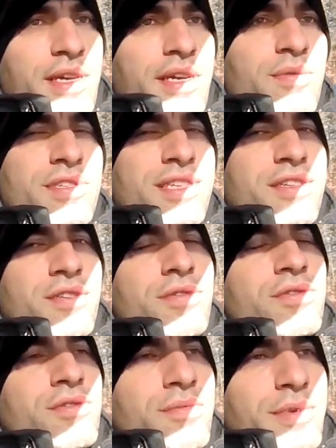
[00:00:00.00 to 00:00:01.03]
It wasn't
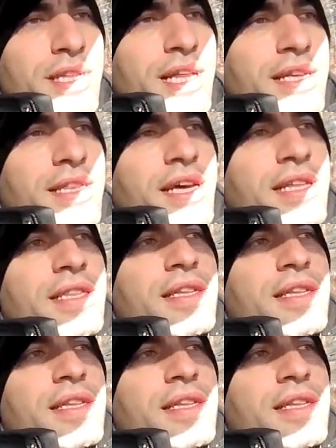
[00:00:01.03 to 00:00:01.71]
used to be like that,